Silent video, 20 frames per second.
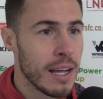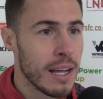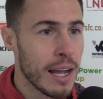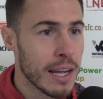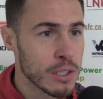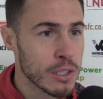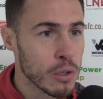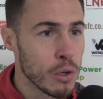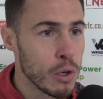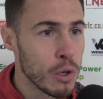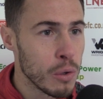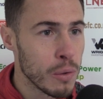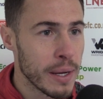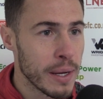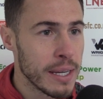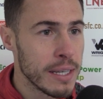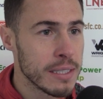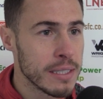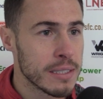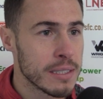as
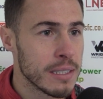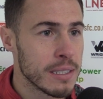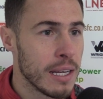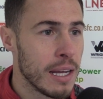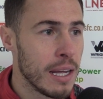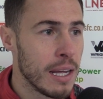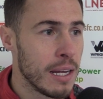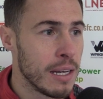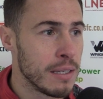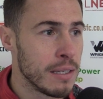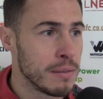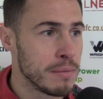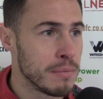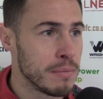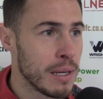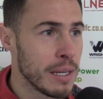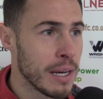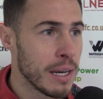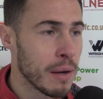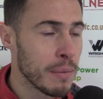always,
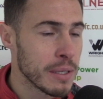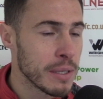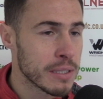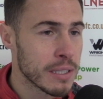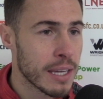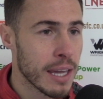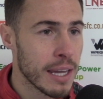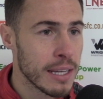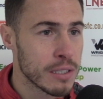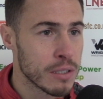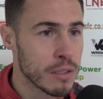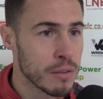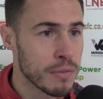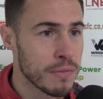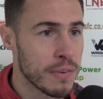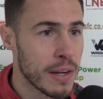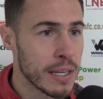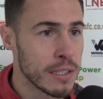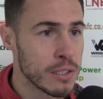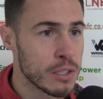and now it's a case of
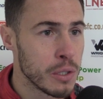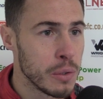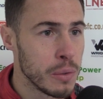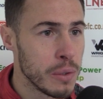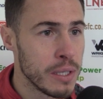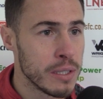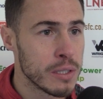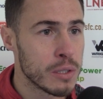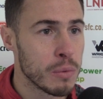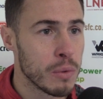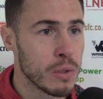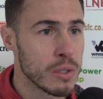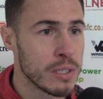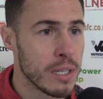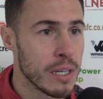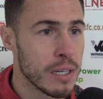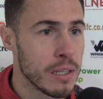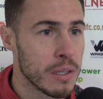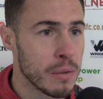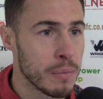fine tuning towards
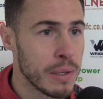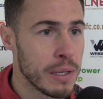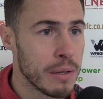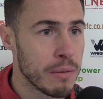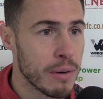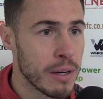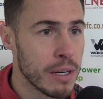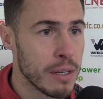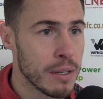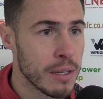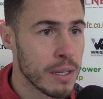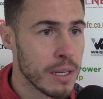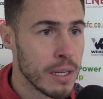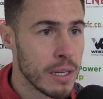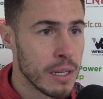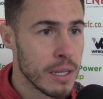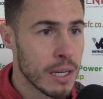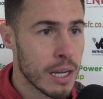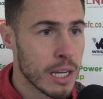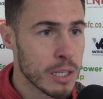the end of the week, ready
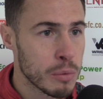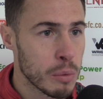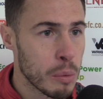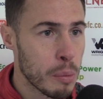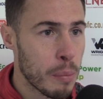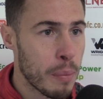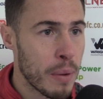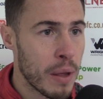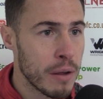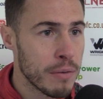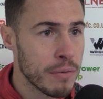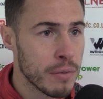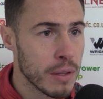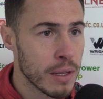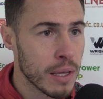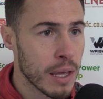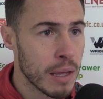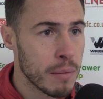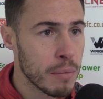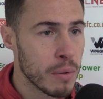as we prepare for
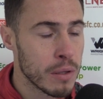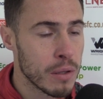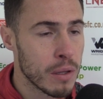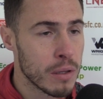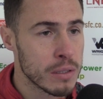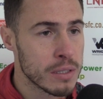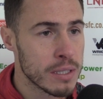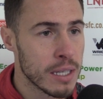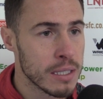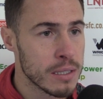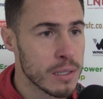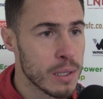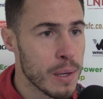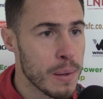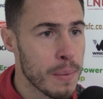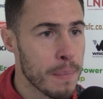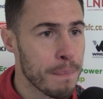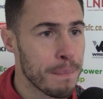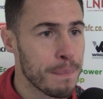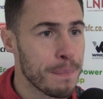the game on
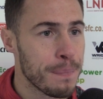Saturday.